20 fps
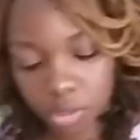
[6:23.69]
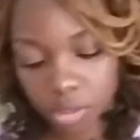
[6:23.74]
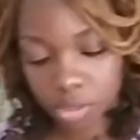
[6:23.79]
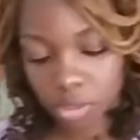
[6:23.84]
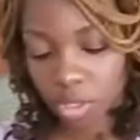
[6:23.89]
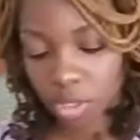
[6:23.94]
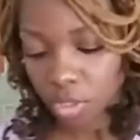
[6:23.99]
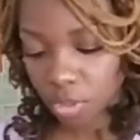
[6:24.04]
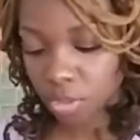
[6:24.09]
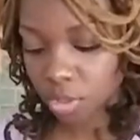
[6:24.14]

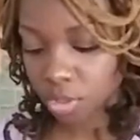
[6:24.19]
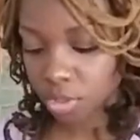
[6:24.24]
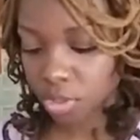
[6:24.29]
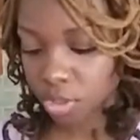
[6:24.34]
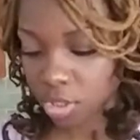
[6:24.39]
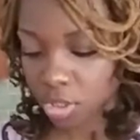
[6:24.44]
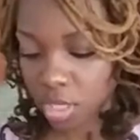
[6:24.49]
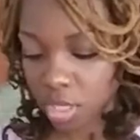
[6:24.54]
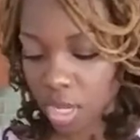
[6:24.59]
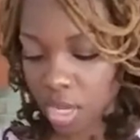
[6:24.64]
So you
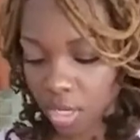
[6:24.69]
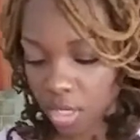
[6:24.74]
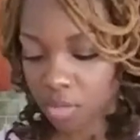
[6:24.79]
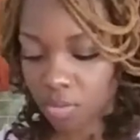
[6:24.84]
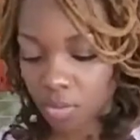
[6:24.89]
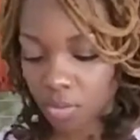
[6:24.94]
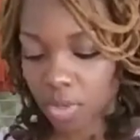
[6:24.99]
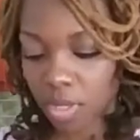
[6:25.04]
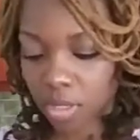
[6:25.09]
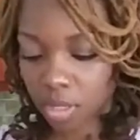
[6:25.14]
just kind
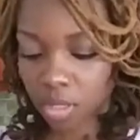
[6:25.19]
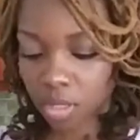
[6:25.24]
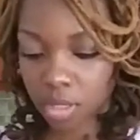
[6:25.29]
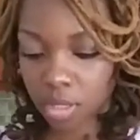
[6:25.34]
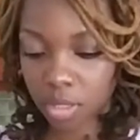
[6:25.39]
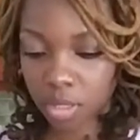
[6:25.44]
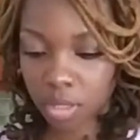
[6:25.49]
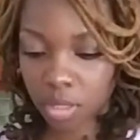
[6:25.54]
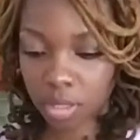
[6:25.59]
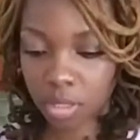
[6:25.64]
of wanna
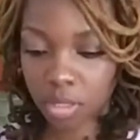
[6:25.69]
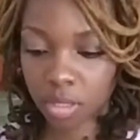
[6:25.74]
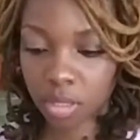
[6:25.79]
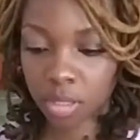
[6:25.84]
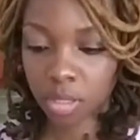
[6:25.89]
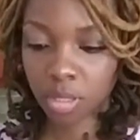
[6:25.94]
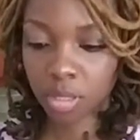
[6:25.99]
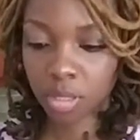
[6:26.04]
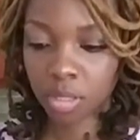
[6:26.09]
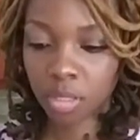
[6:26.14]

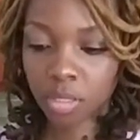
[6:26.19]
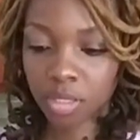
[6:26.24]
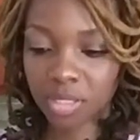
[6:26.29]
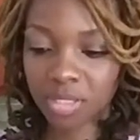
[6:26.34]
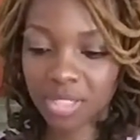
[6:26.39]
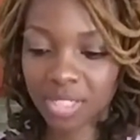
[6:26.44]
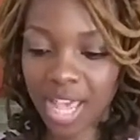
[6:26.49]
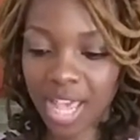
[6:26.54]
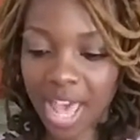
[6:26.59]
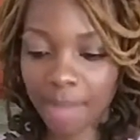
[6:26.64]

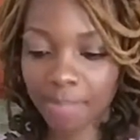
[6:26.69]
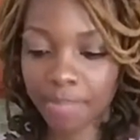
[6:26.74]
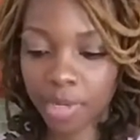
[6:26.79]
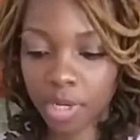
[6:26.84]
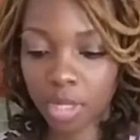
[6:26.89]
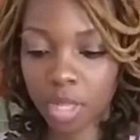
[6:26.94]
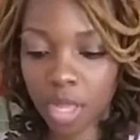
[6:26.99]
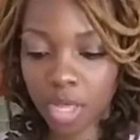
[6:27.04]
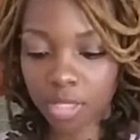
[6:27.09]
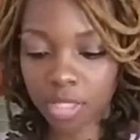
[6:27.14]
tap it
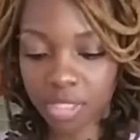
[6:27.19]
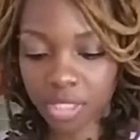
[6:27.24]
along the